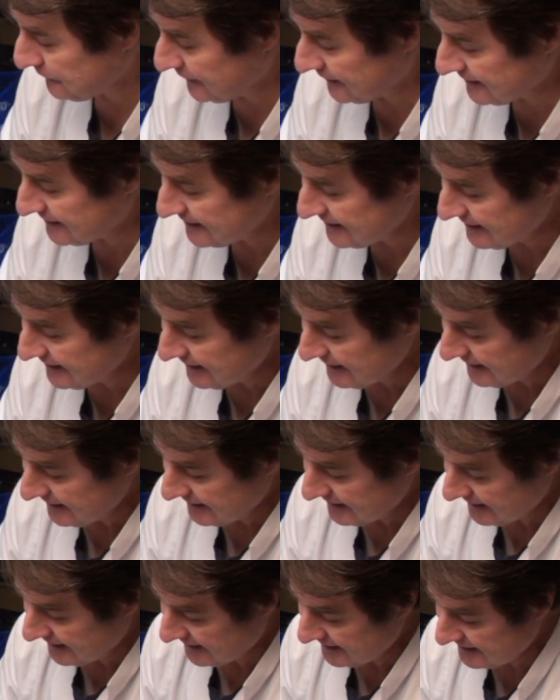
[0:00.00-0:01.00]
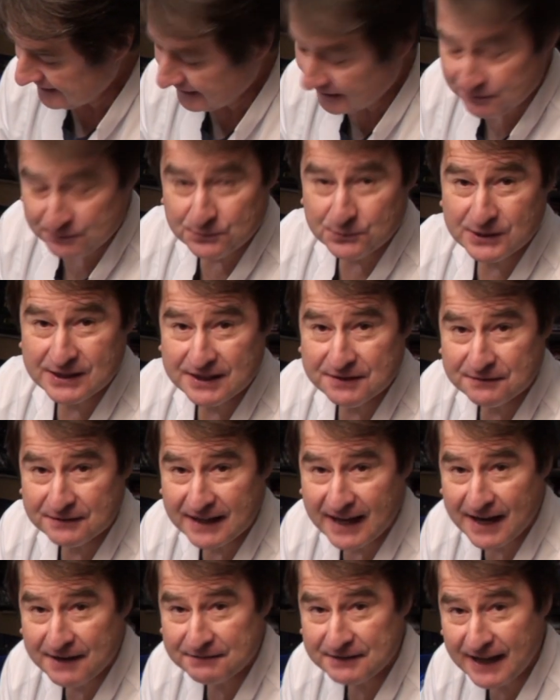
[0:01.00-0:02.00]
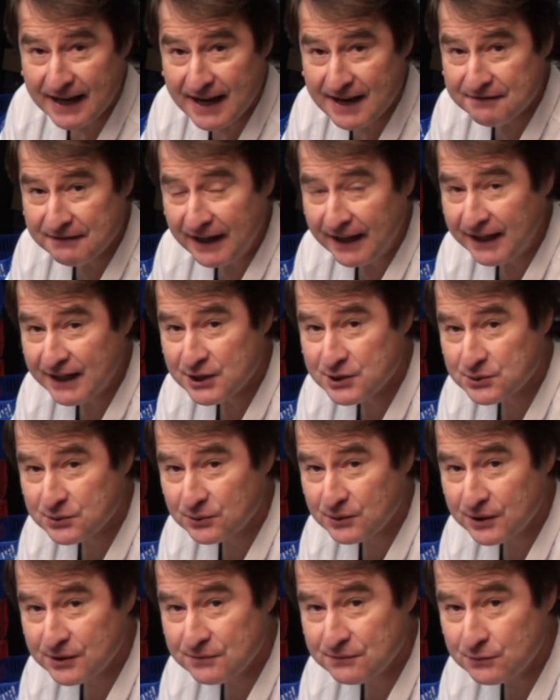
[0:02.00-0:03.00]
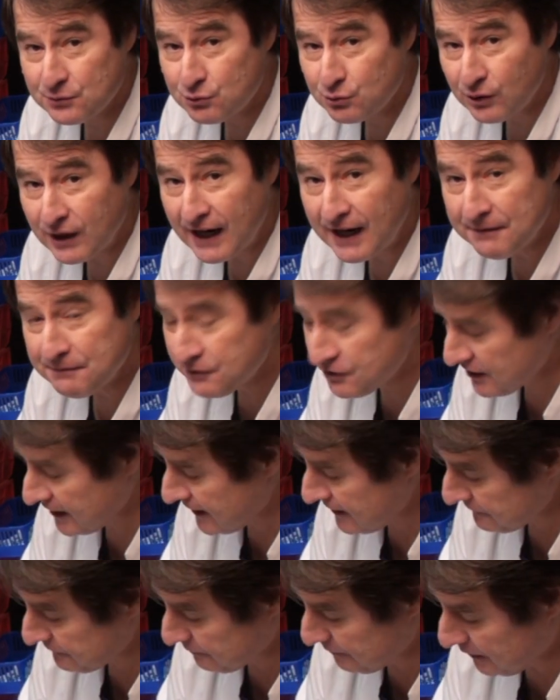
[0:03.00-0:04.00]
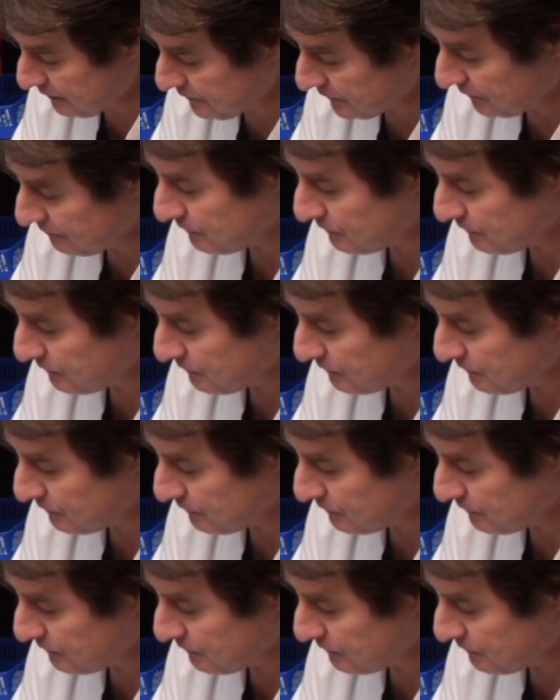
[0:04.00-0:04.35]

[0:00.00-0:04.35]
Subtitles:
that you wouldn't even have to have any sort of drive shaft. Maybe the